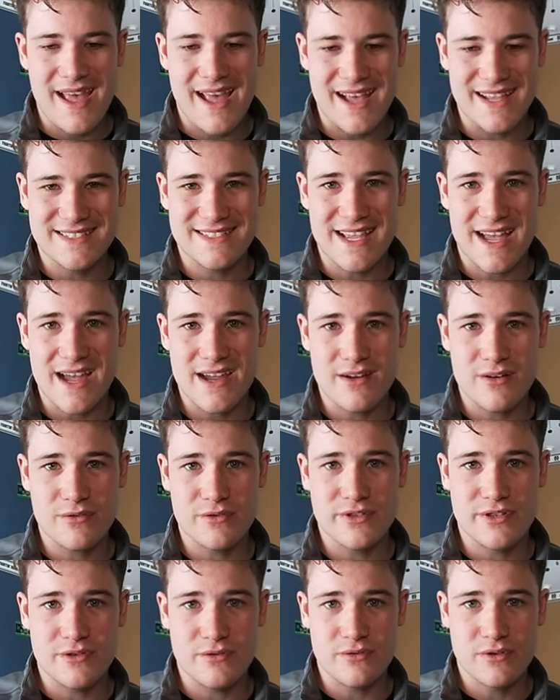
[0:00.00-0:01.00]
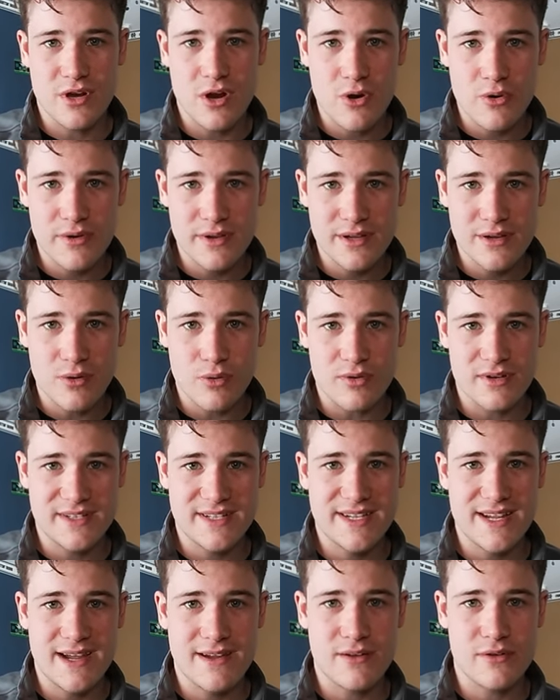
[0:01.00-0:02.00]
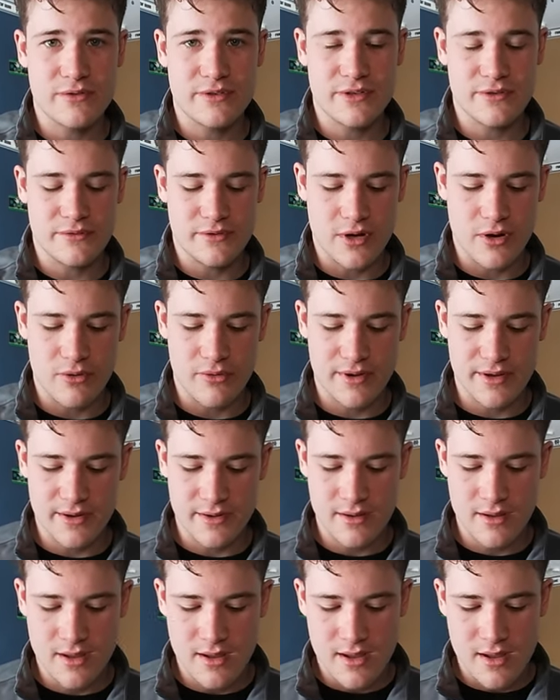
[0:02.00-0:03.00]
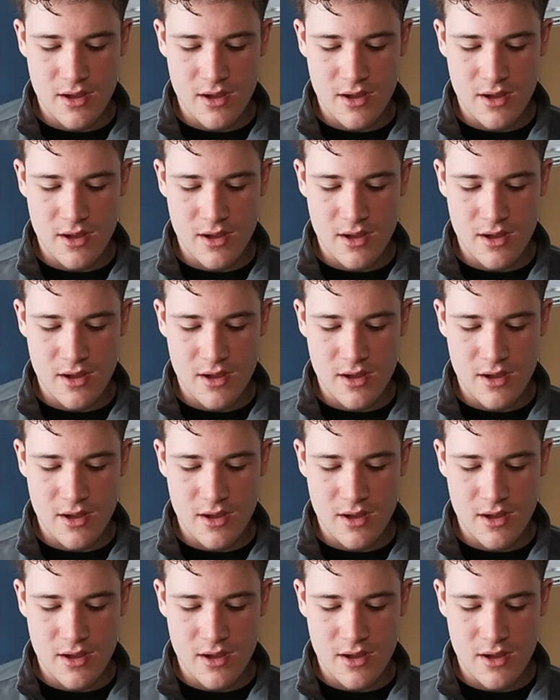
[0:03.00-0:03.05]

SiO2 coating or TiO2 coating,